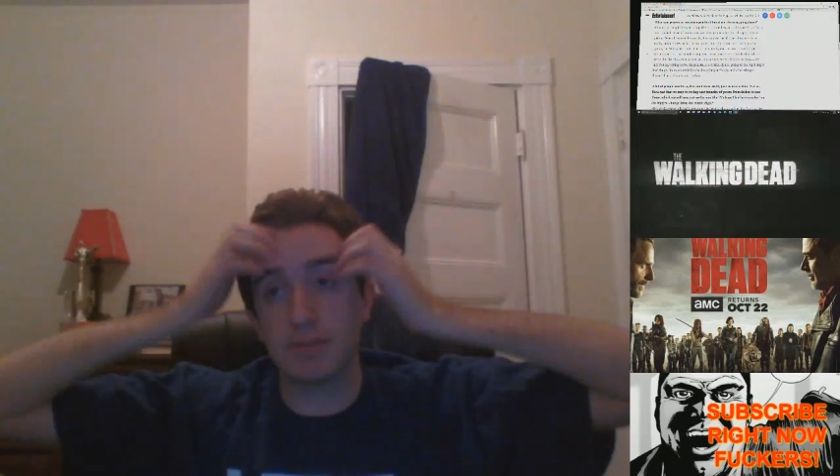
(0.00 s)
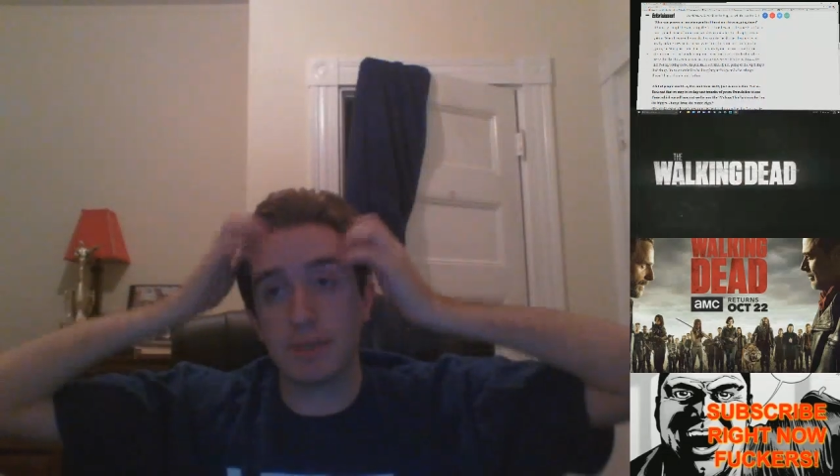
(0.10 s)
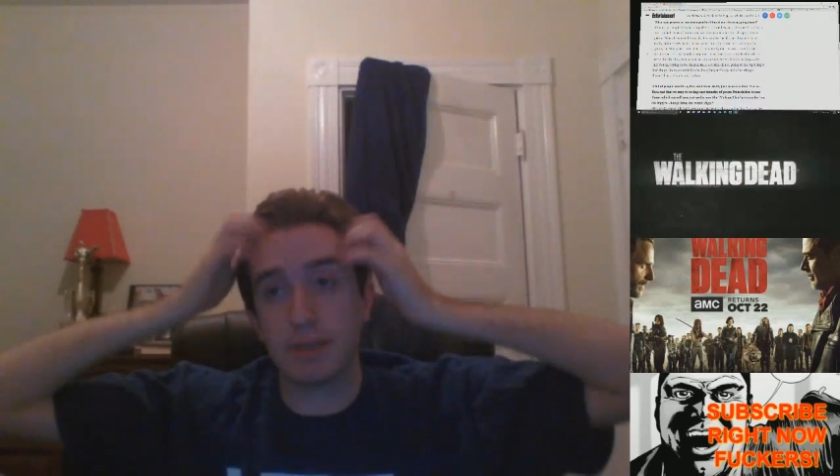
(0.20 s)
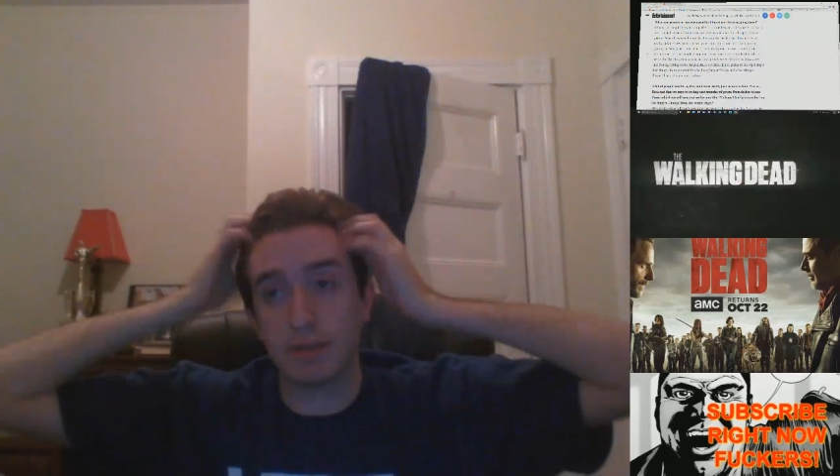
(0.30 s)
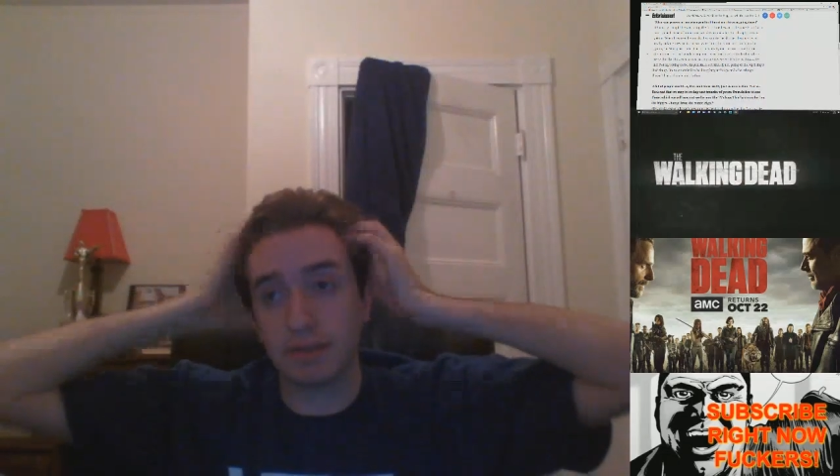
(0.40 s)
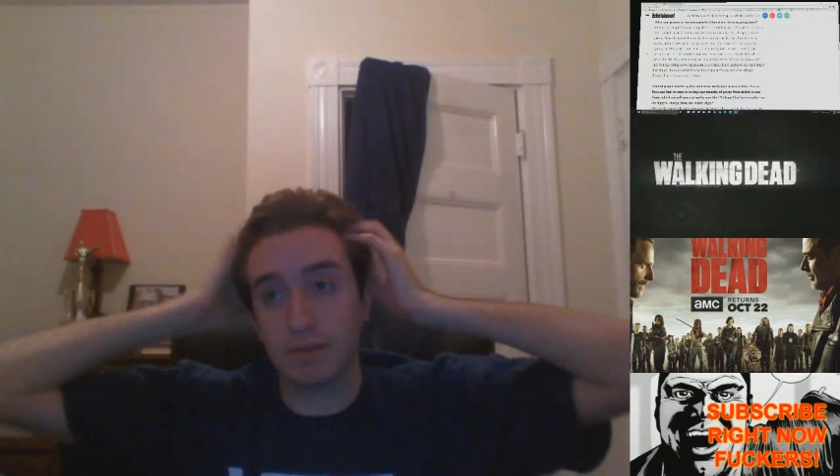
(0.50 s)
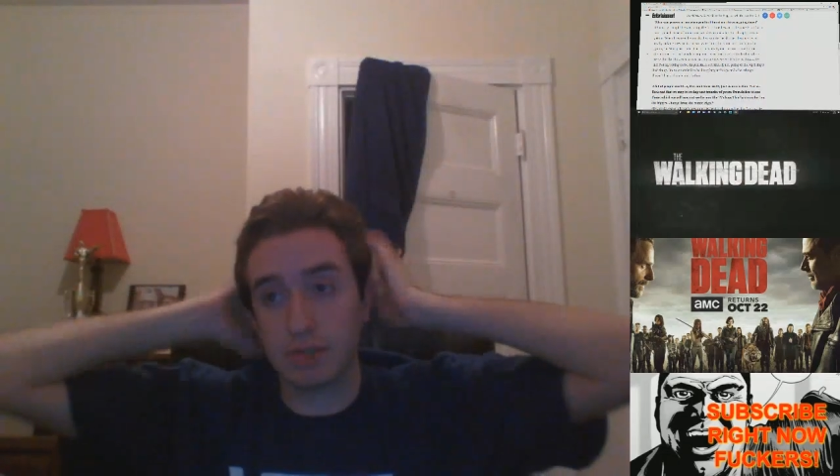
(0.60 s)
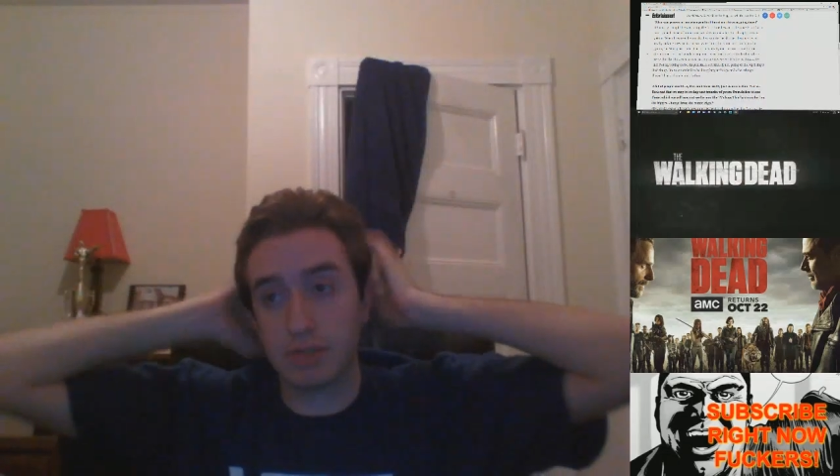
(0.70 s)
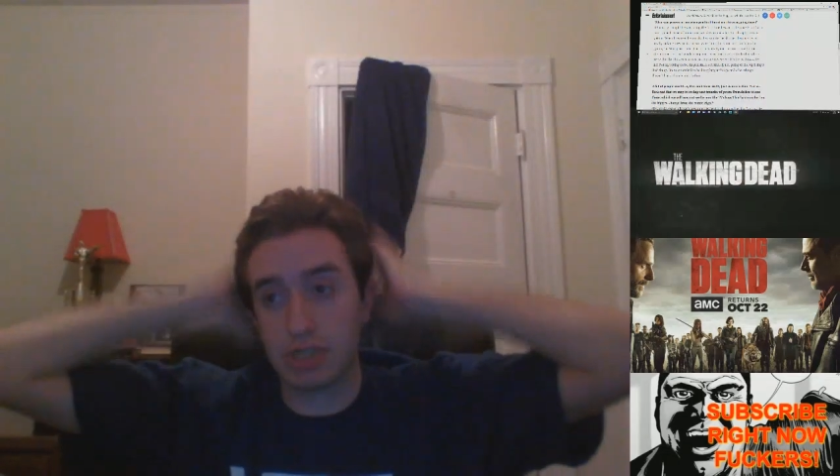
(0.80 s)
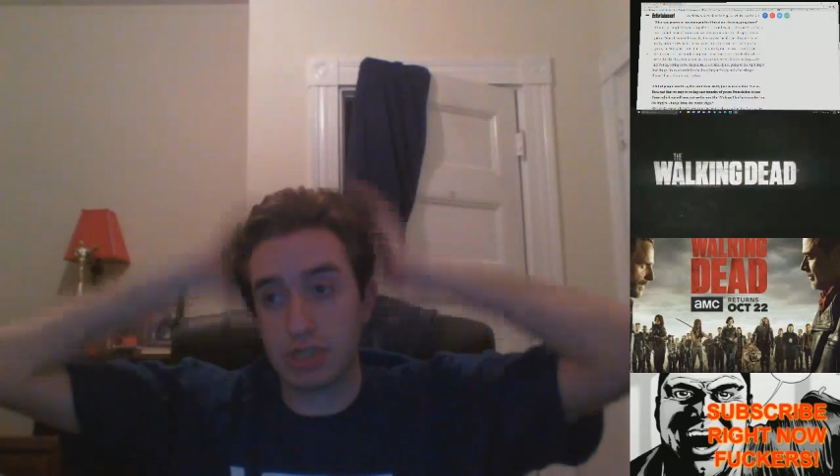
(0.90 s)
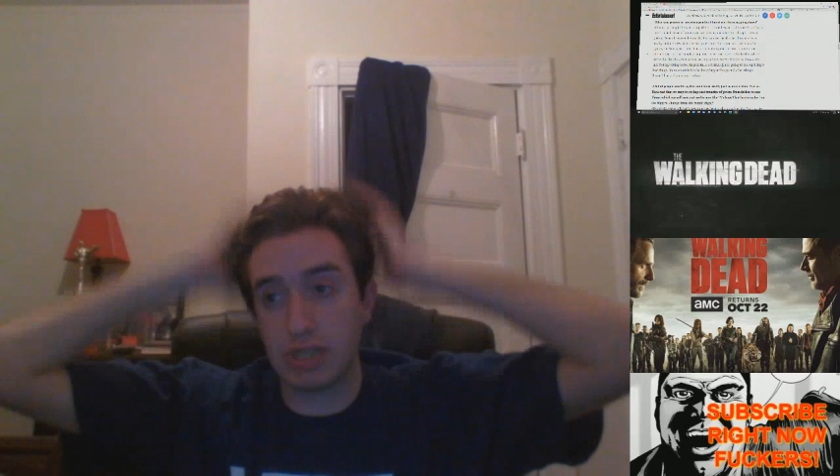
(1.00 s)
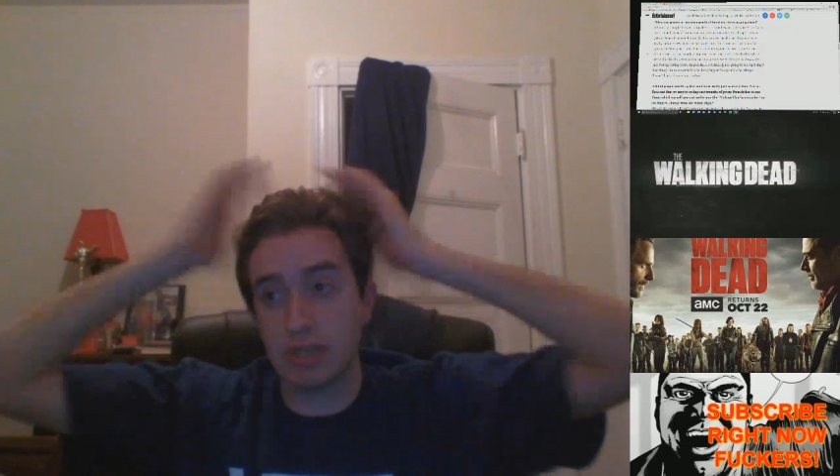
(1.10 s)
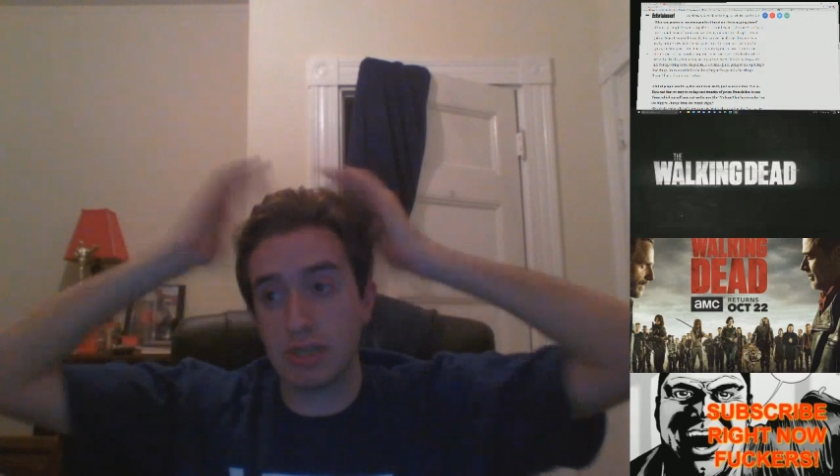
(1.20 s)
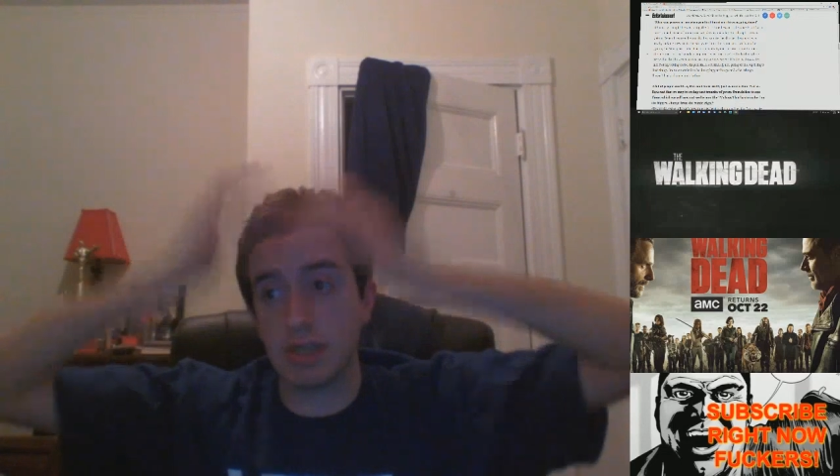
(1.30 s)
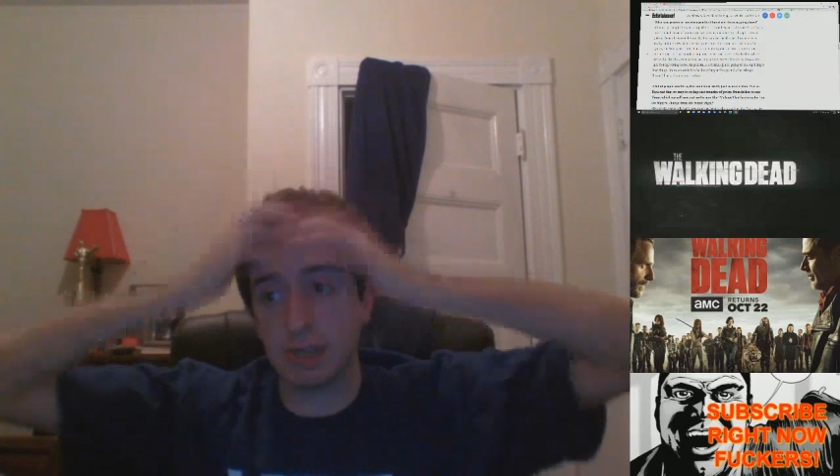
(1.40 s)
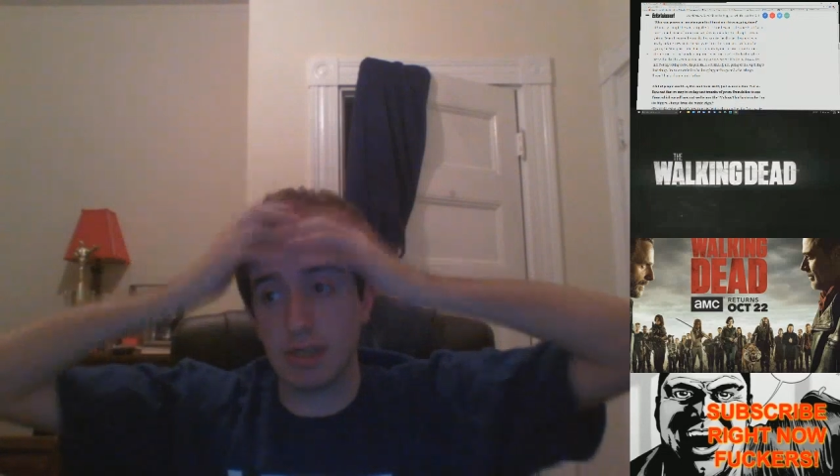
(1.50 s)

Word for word: because she,